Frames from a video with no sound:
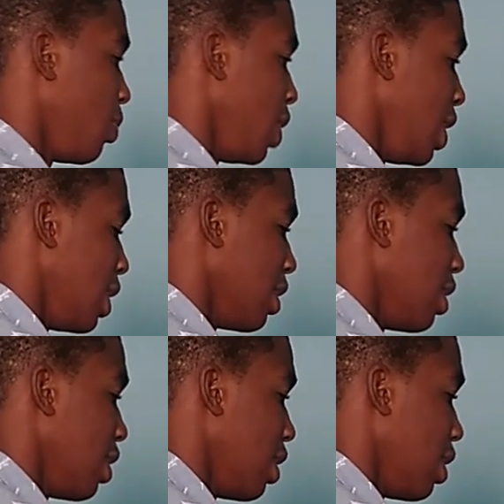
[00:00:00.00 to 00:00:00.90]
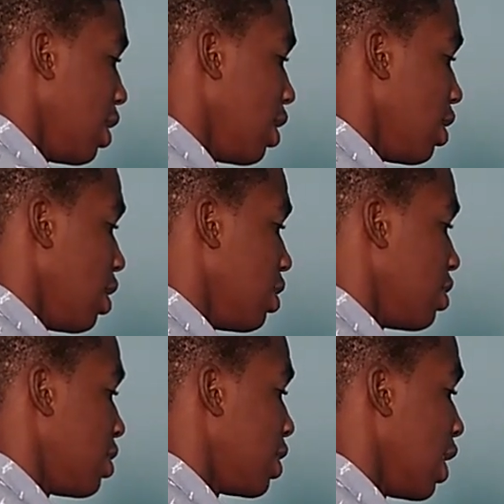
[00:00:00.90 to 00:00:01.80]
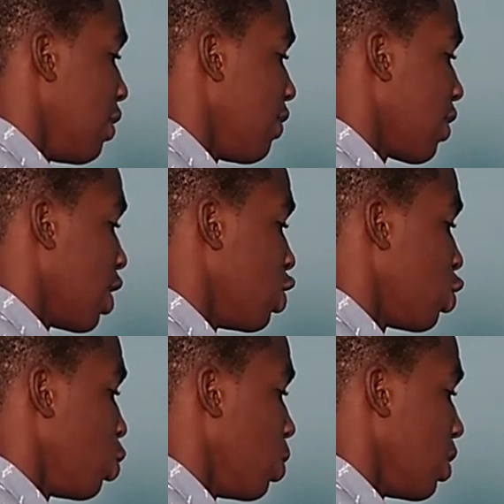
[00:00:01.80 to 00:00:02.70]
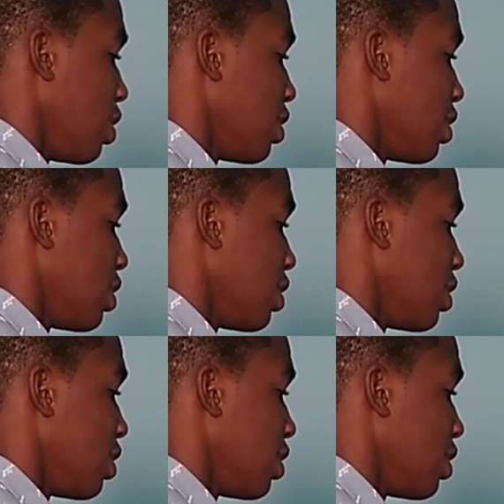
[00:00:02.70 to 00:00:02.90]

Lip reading: being self-control.